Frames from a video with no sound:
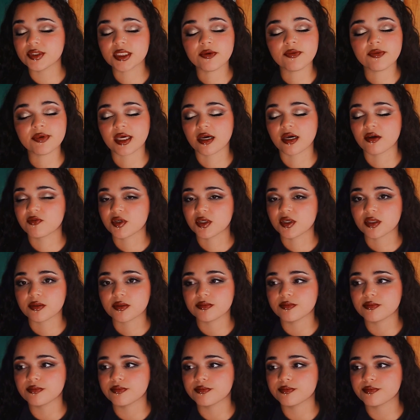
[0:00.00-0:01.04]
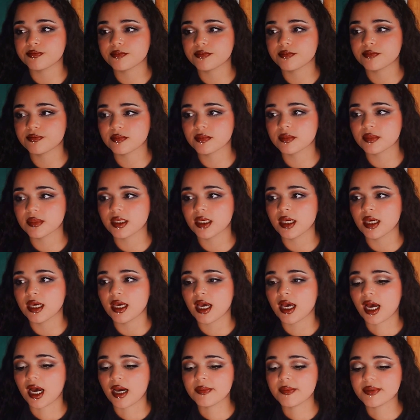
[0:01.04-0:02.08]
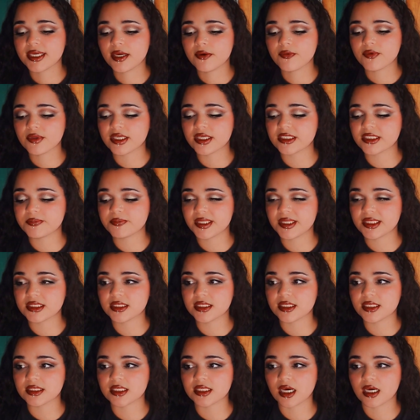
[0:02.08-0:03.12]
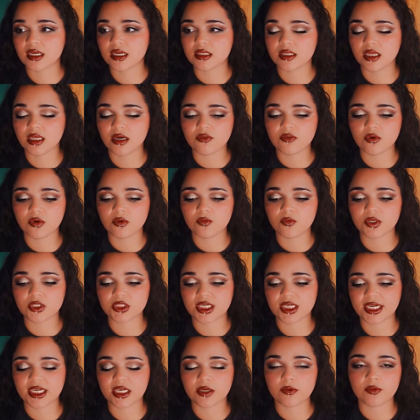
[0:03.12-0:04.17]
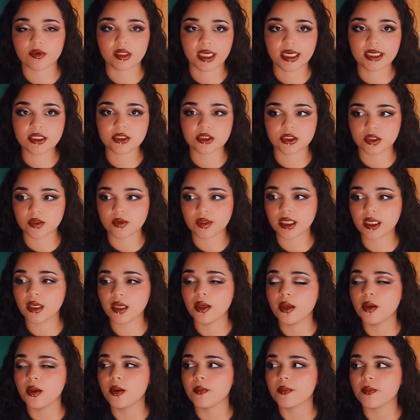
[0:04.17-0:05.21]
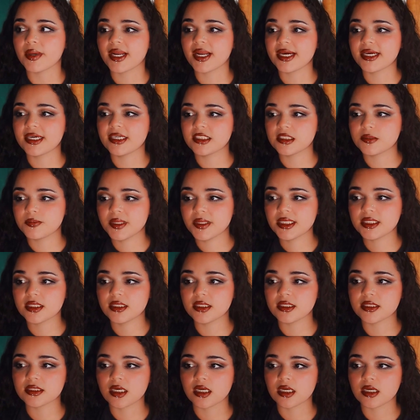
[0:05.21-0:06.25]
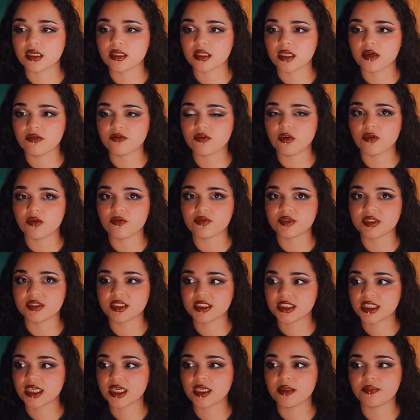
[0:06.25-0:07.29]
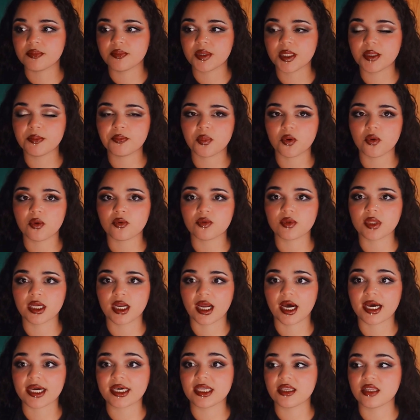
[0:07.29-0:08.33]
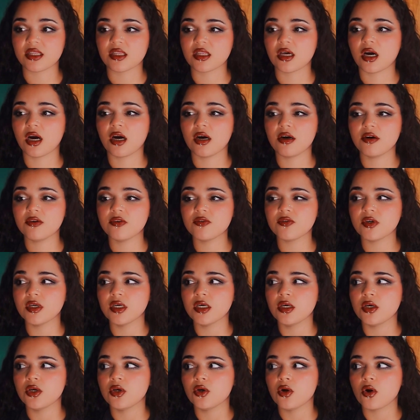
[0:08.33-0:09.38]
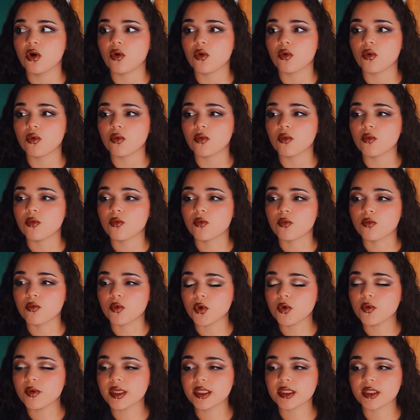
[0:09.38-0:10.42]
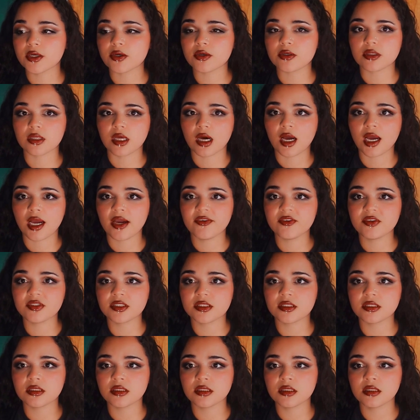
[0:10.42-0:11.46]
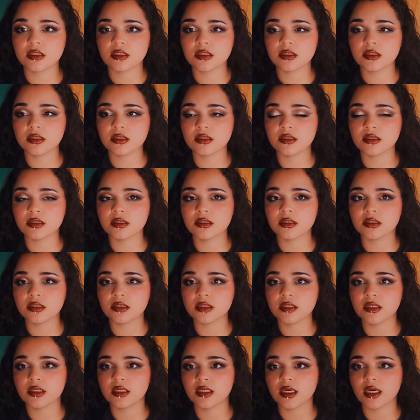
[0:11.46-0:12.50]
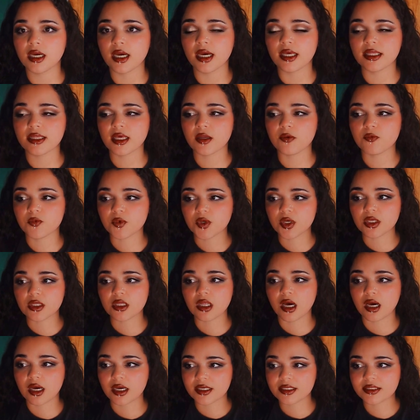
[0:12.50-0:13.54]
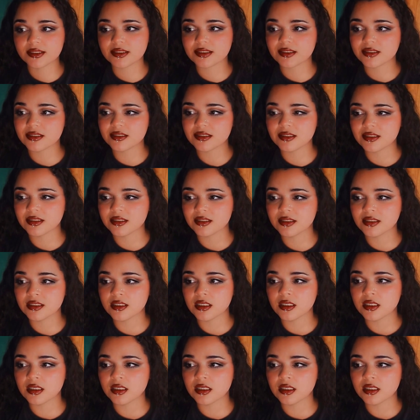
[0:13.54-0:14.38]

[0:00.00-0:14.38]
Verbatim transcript: You sit with that feeling. I can't really speak to this on a level in which I can relate to it but I can speak to this on a level of seeing people that I love ruin their lives and then realize